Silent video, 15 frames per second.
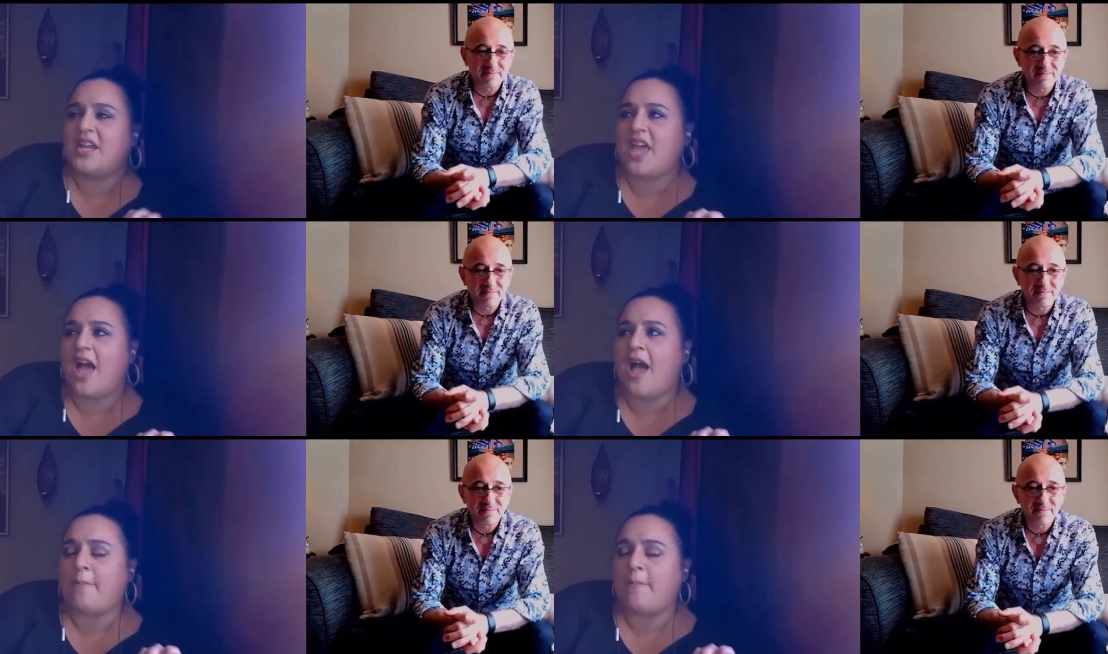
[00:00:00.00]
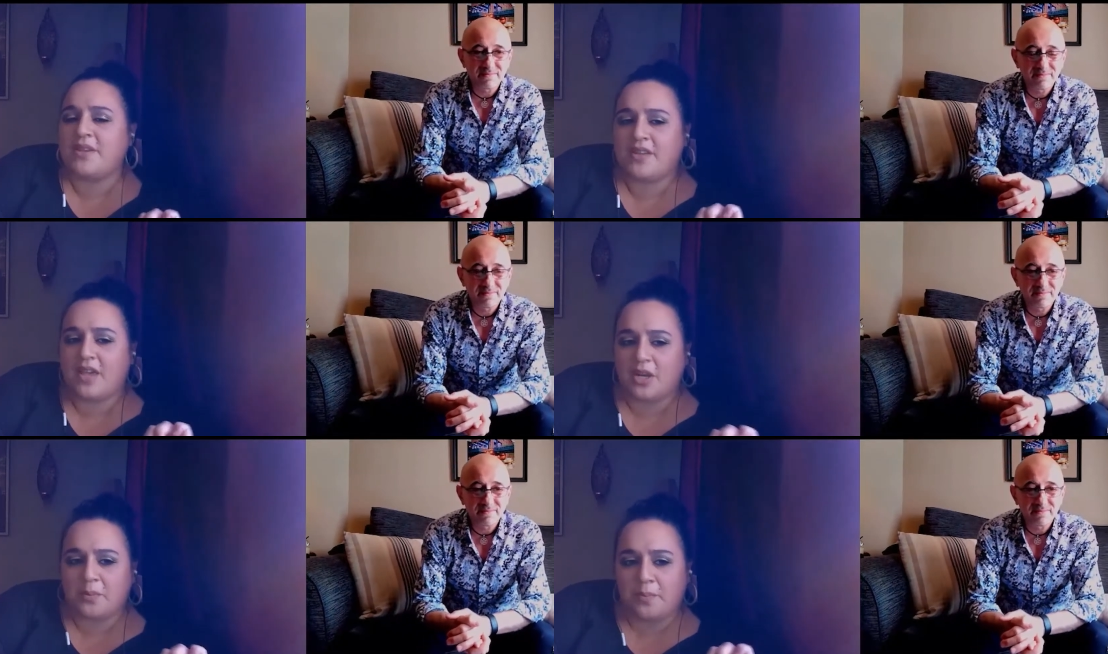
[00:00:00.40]

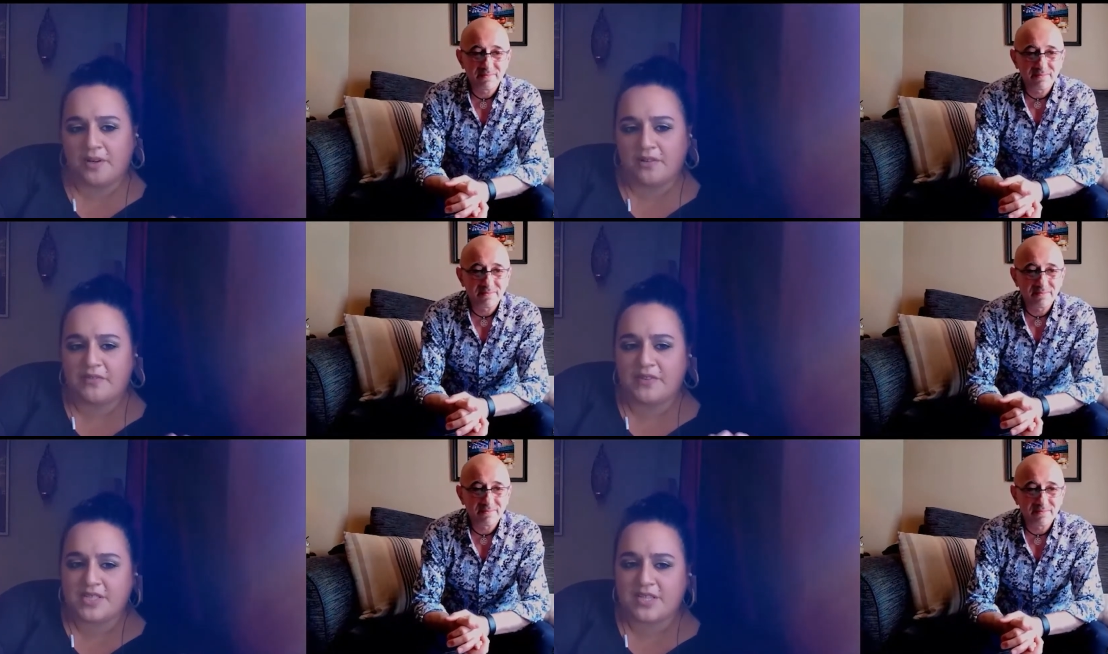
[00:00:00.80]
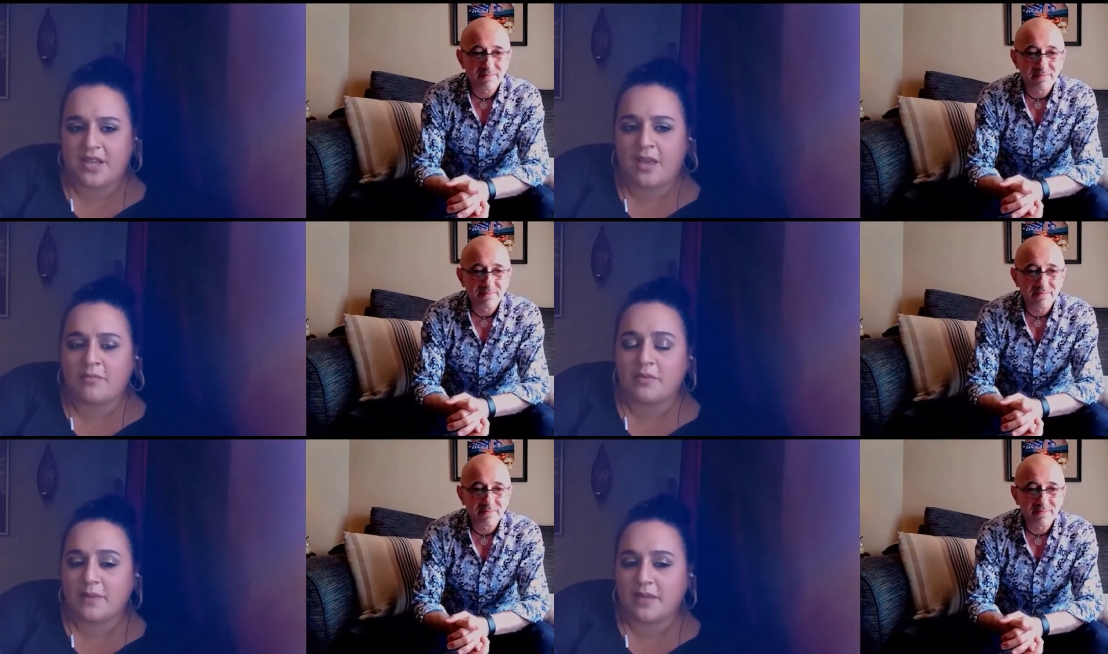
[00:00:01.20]
Speaker 1: happened at a perfect
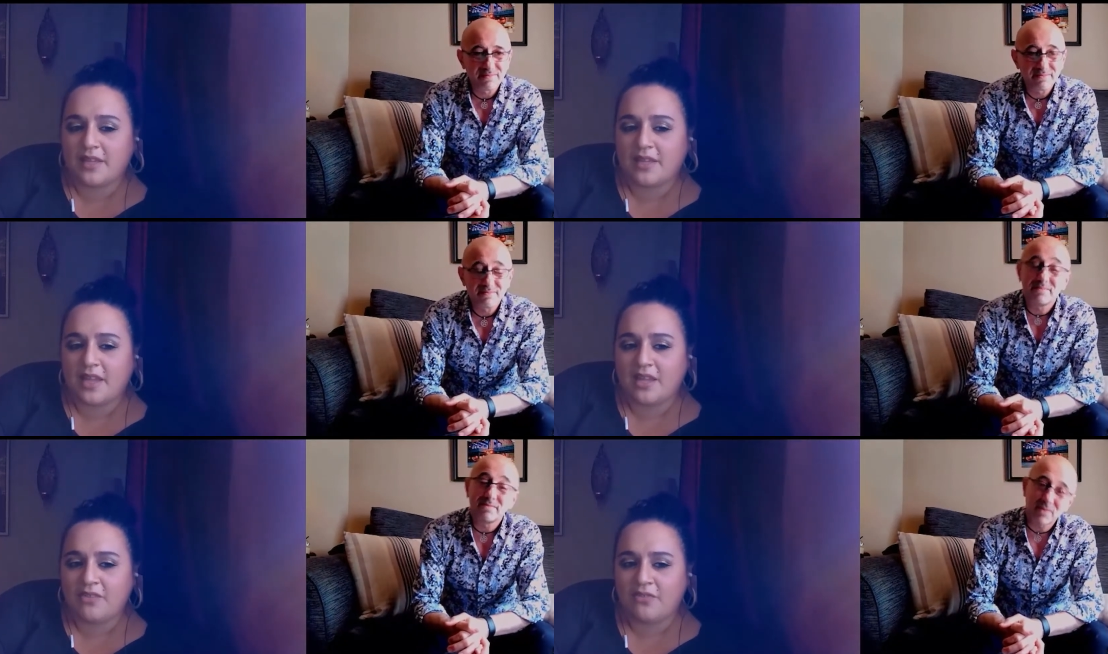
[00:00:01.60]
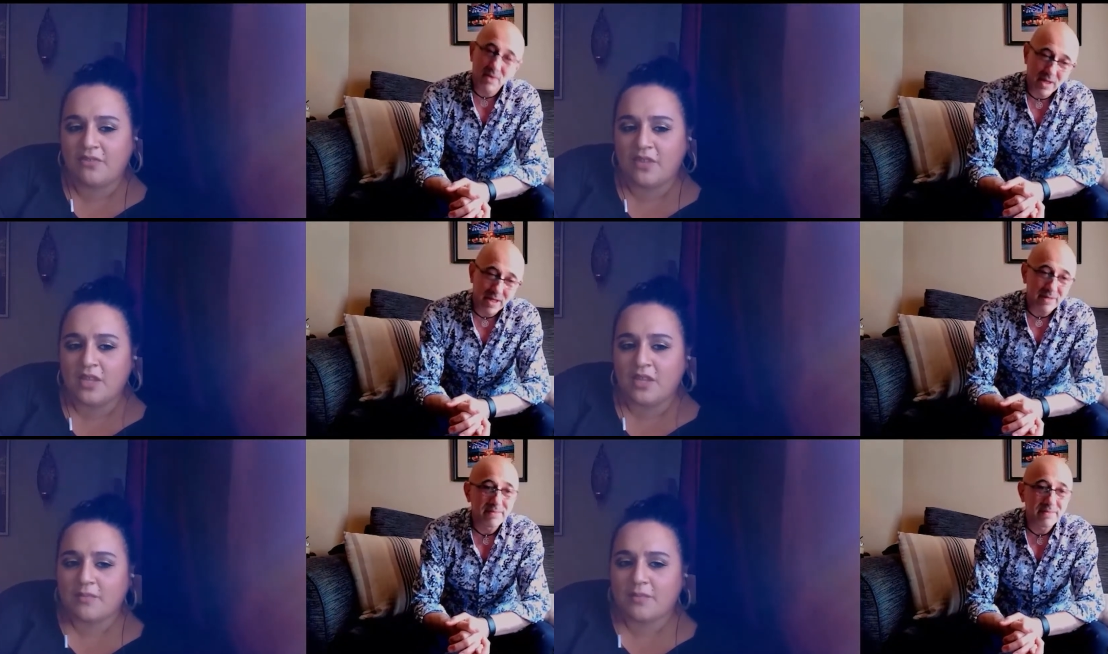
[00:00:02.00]
time in my life
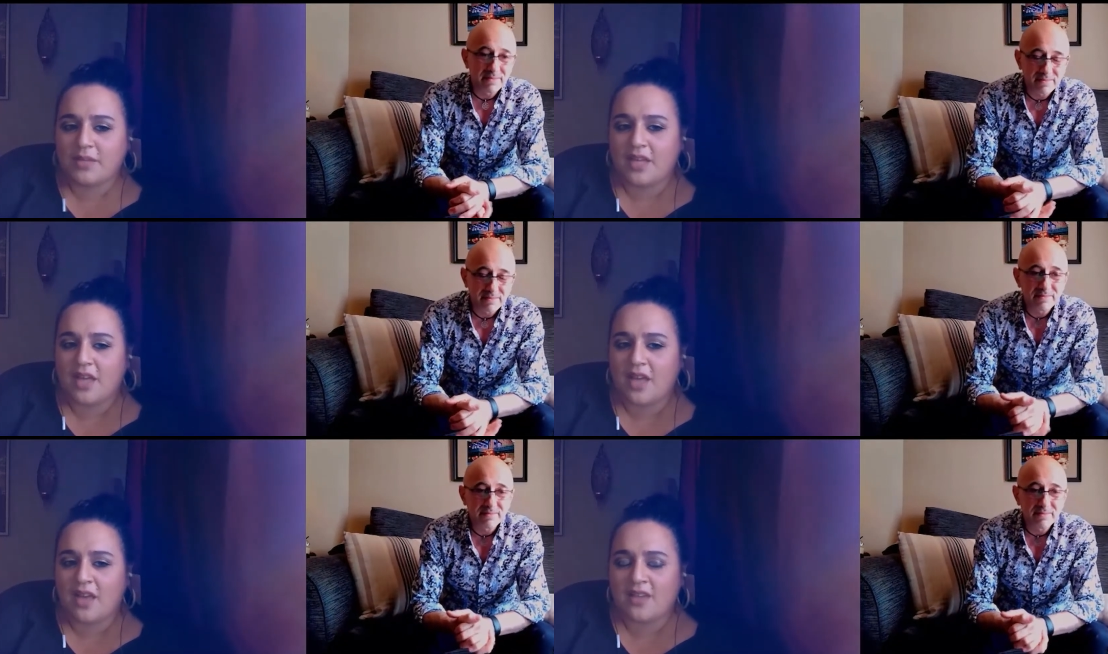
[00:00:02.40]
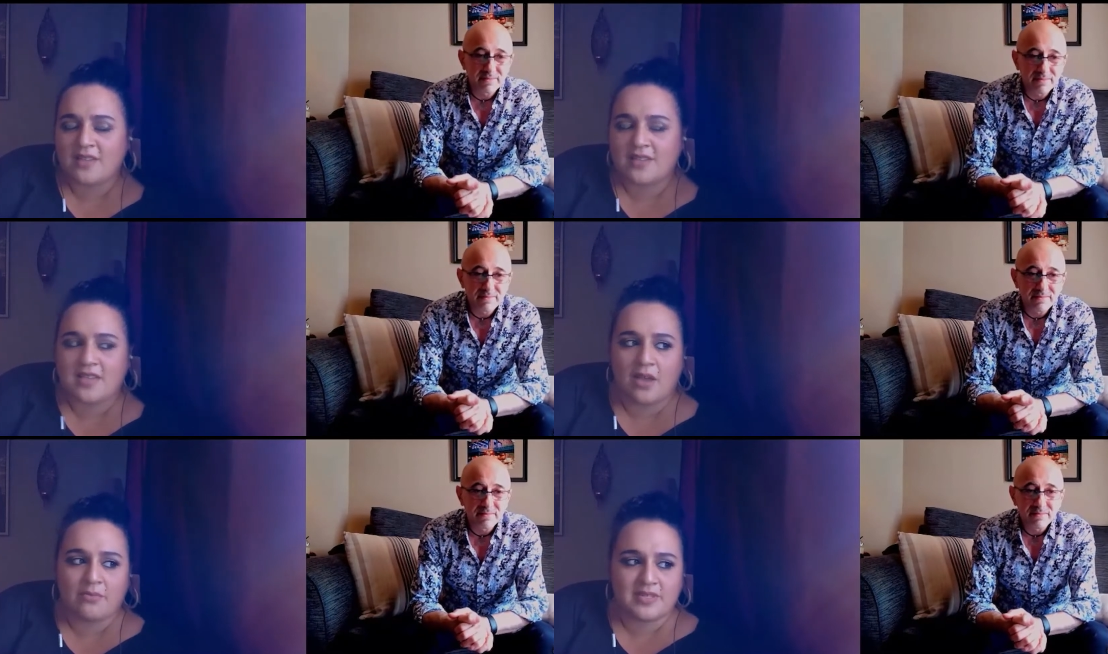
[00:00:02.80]

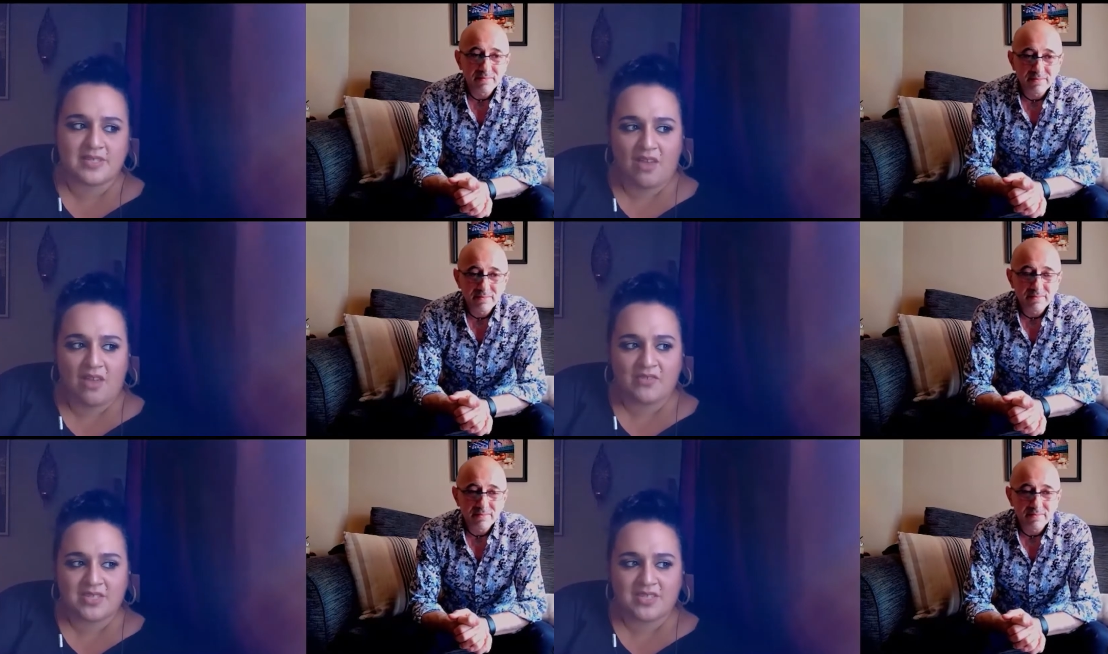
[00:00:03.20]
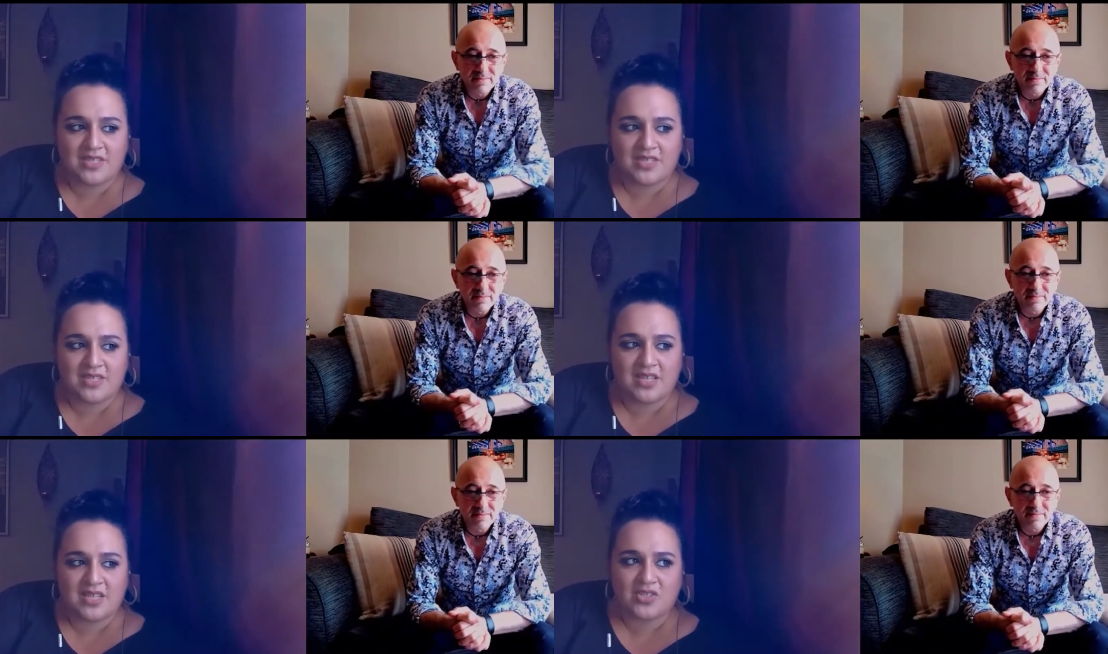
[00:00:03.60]
because I was
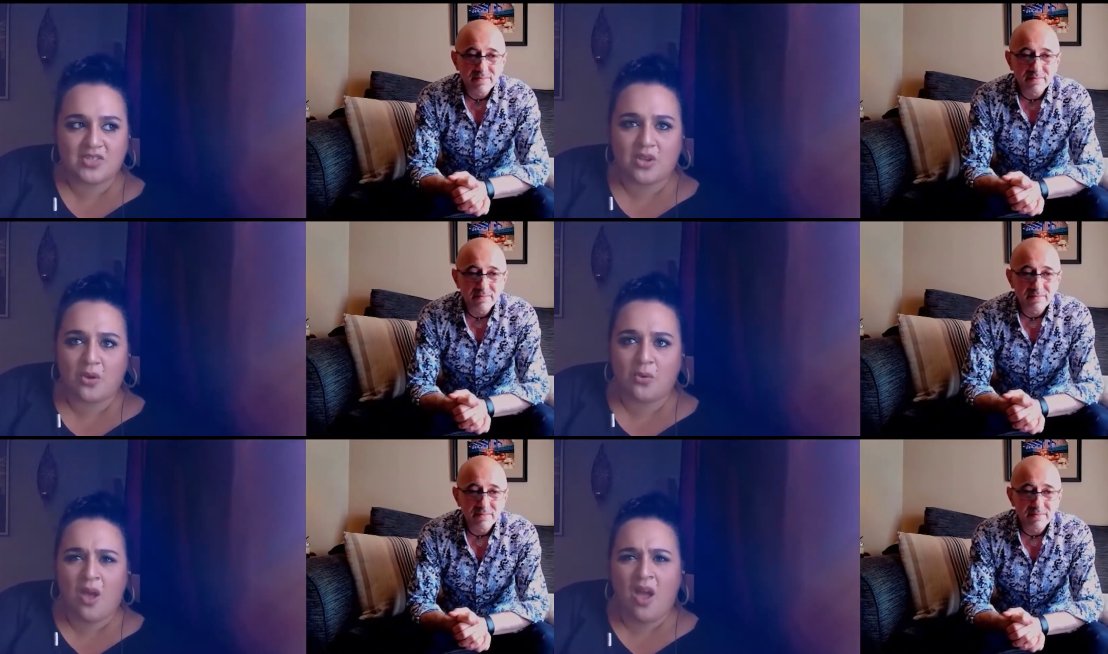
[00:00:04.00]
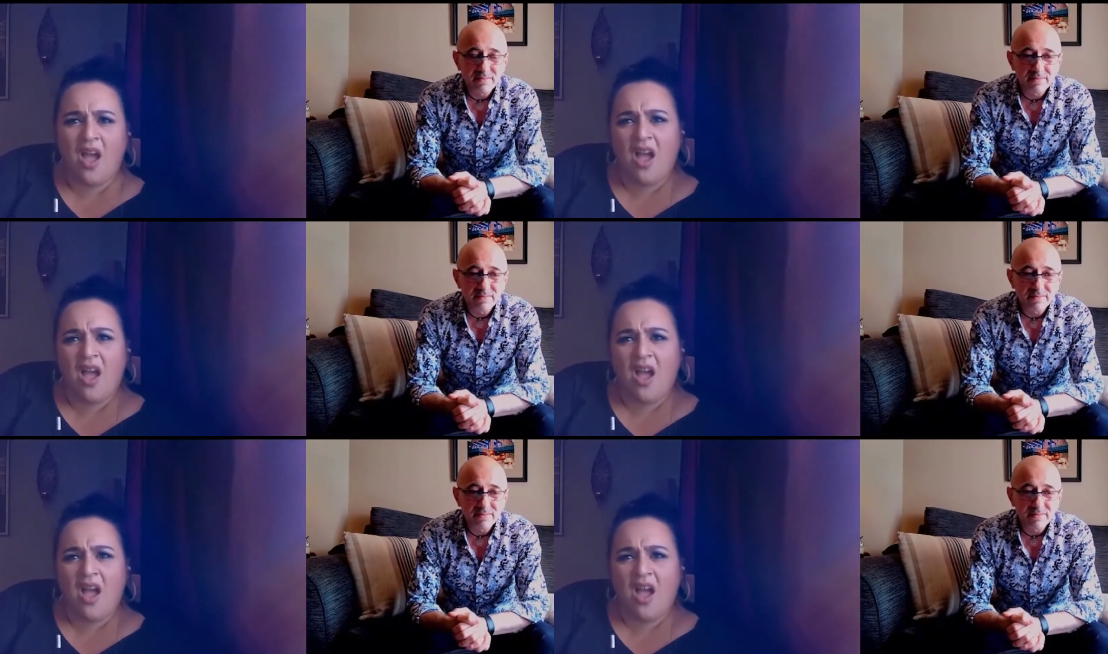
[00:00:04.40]
17, so